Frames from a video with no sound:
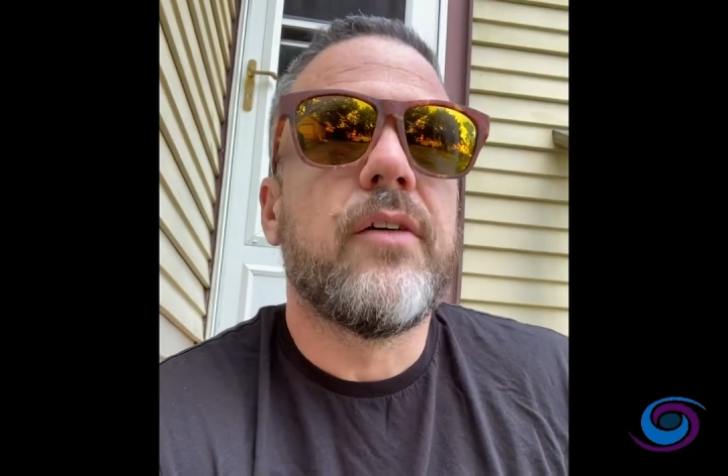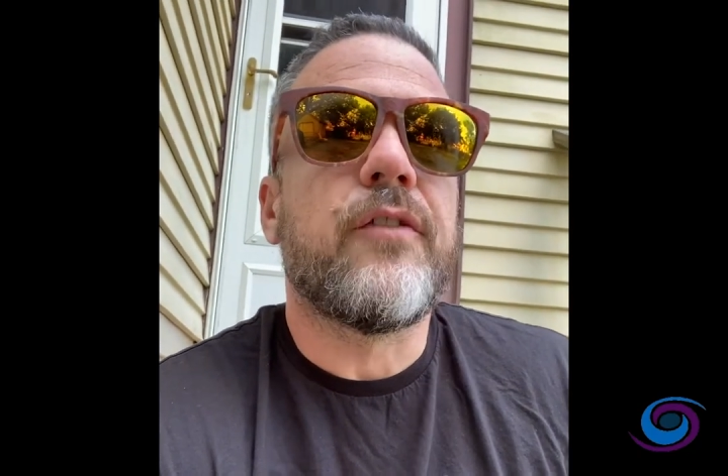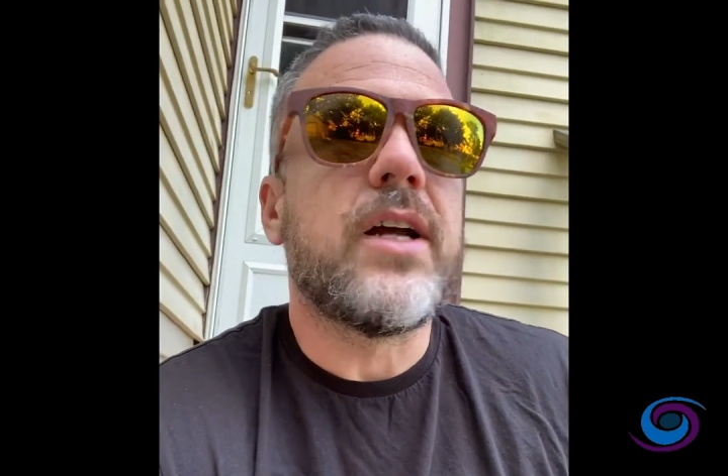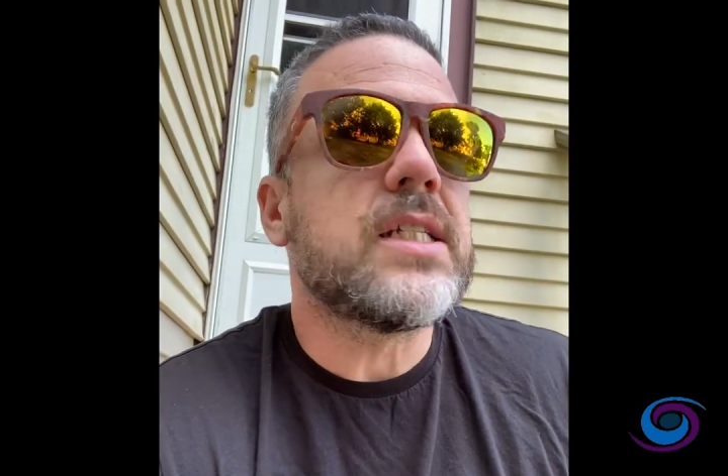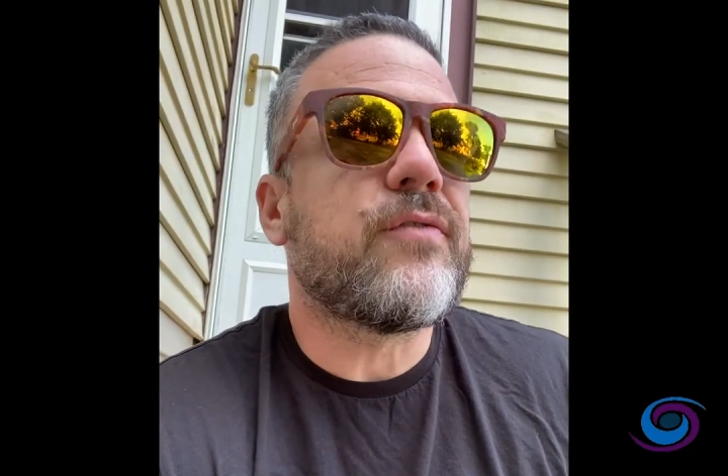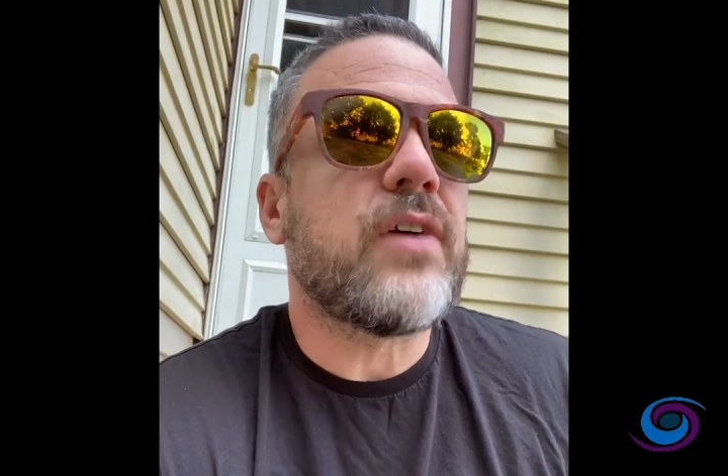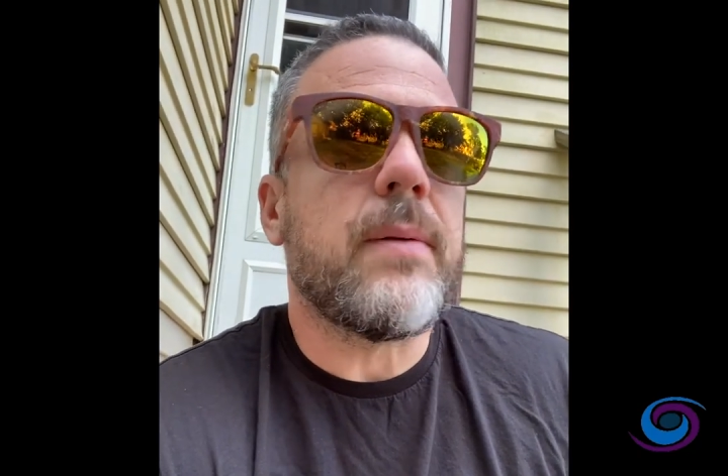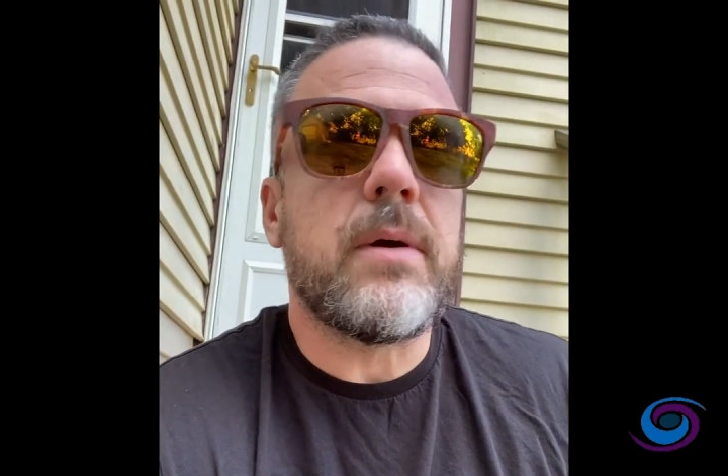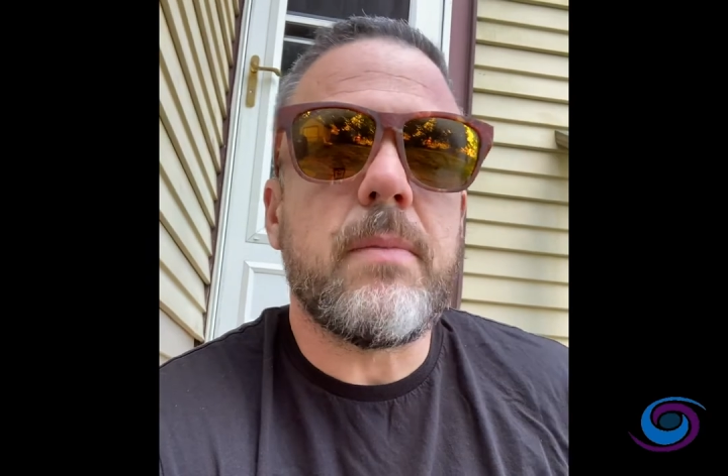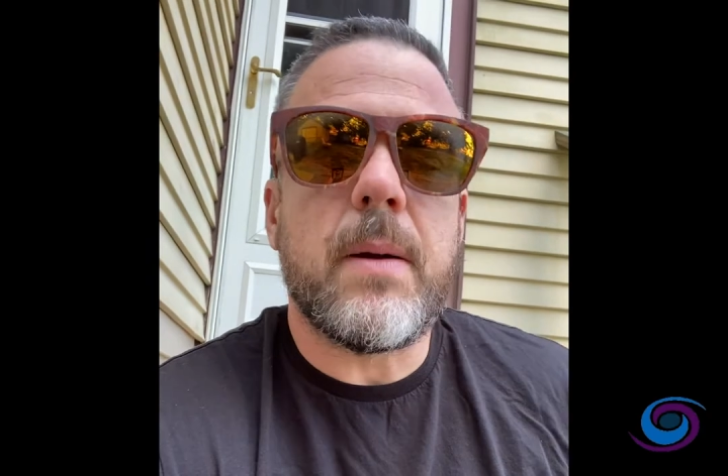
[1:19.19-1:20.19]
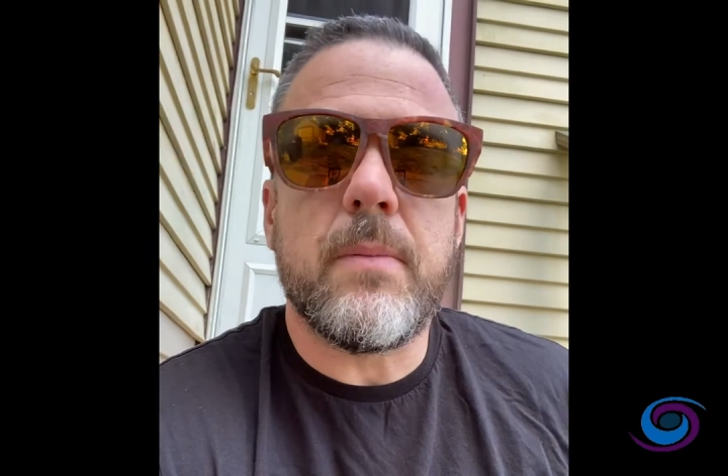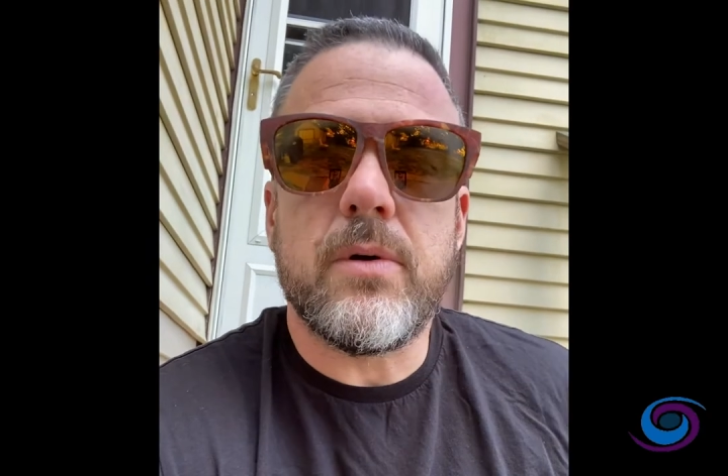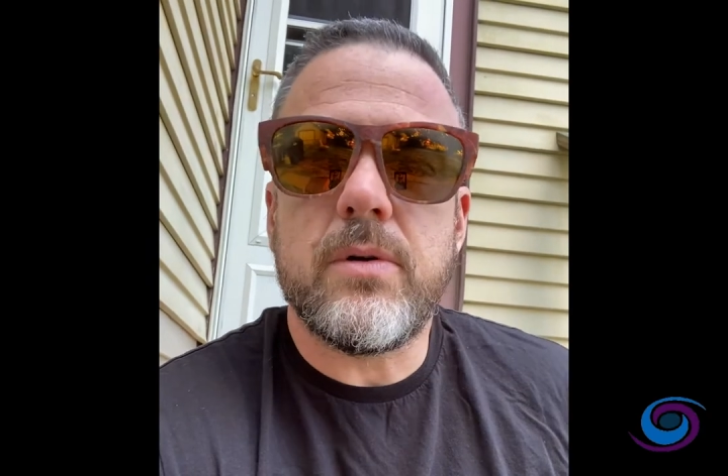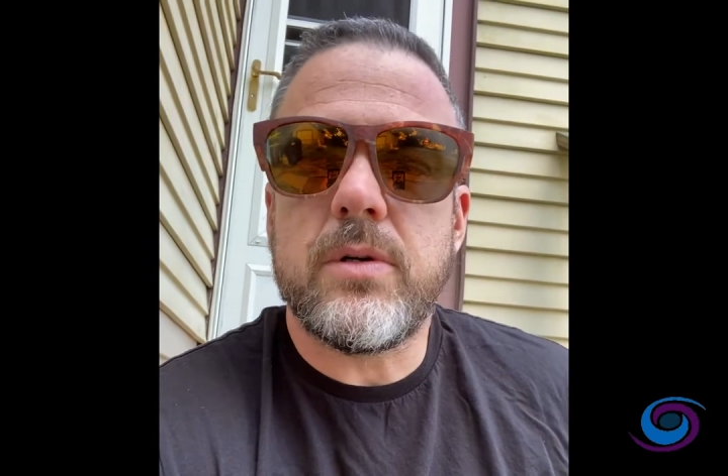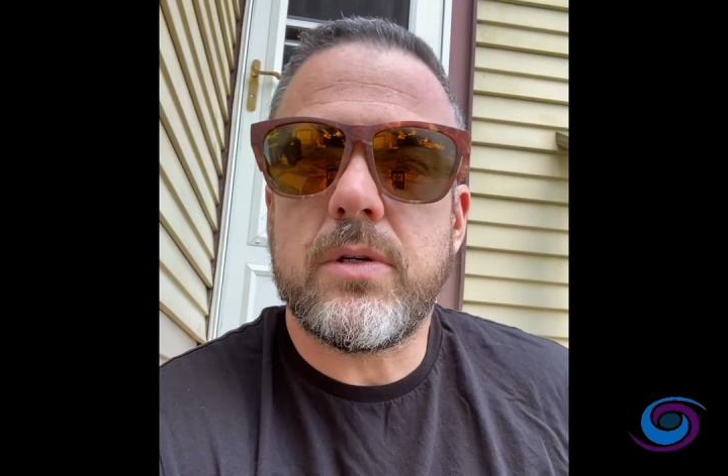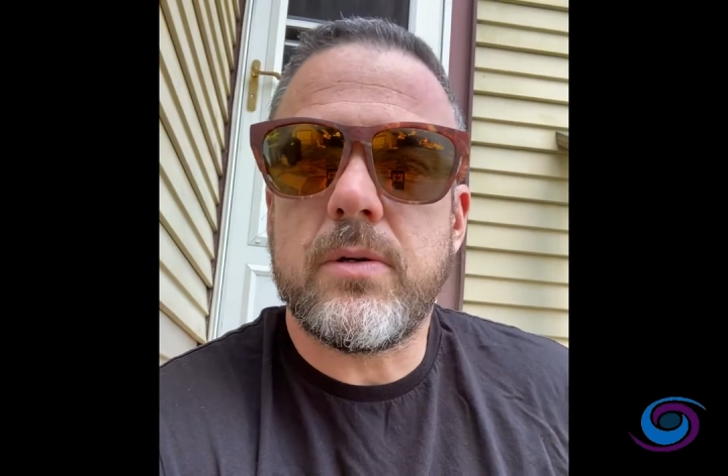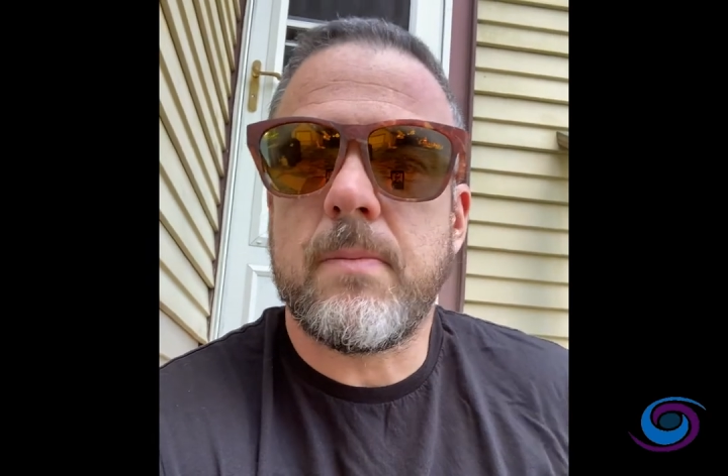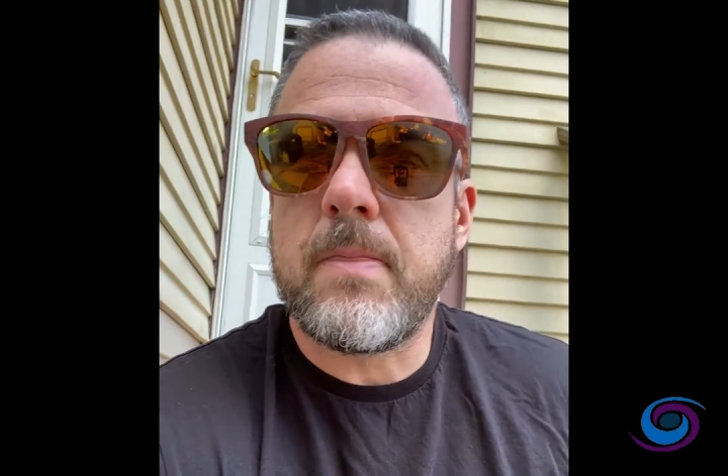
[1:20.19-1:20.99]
friends and family members